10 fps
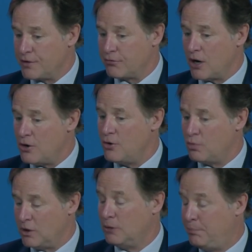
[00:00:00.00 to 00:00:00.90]
the road
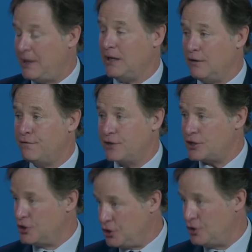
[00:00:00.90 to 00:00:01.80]
will be for
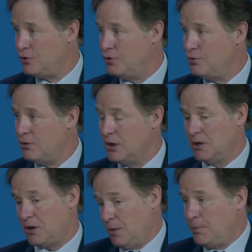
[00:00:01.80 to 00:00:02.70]
this new
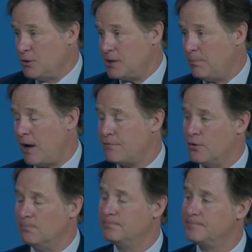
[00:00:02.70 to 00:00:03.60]
computing platform.